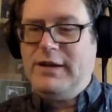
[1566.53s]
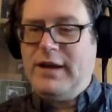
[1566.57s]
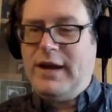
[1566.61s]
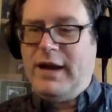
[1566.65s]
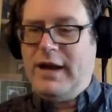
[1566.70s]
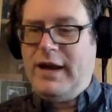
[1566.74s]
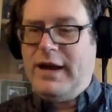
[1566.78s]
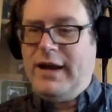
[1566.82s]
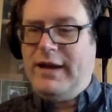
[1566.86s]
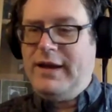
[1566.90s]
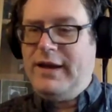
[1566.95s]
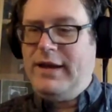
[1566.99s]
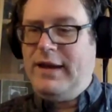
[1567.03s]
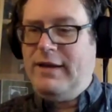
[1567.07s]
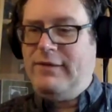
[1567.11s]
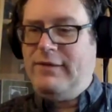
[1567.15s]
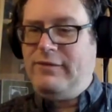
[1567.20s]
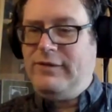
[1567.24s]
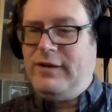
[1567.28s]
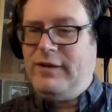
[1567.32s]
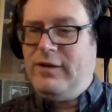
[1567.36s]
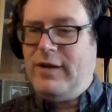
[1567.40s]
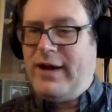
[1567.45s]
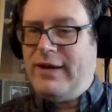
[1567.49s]
Uh,
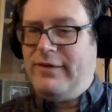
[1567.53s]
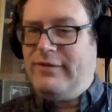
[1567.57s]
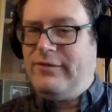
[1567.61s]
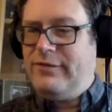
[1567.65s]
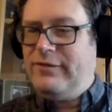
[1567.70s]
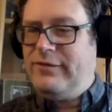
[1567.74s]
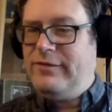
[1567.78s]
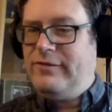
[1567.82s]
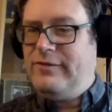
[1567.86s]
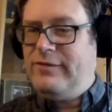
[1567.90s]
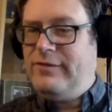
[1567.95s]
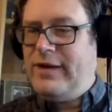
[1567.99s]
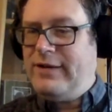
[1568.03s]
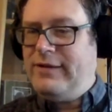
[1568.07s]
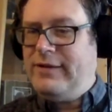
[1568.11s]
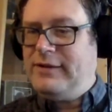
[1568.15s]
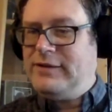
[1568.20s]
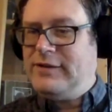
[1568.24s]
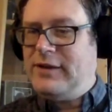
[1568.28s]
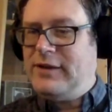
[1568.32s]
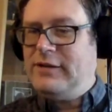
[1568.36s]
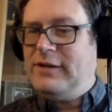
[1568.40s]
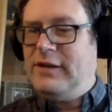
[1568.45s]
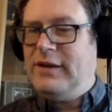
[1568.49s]
if you have
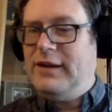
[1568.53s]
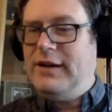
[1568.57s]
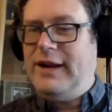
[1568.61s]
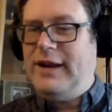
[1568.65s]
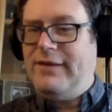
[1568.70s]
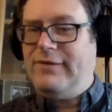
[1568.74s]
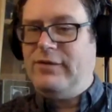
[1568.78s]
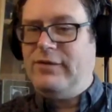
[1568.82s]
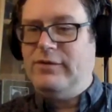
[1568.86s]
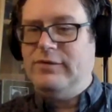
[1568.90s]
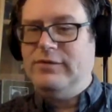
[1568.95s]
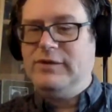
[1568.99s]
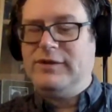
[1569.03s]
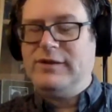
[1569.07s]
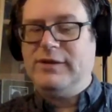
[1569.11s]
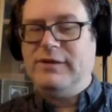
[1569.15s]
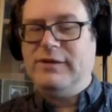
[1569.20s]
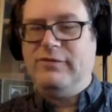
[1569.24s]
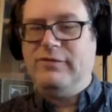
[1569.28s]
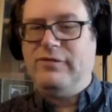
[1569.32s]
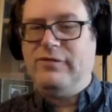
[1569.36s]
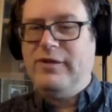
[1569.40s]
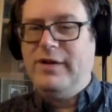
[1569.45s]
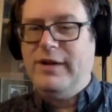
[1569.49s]
various other levels of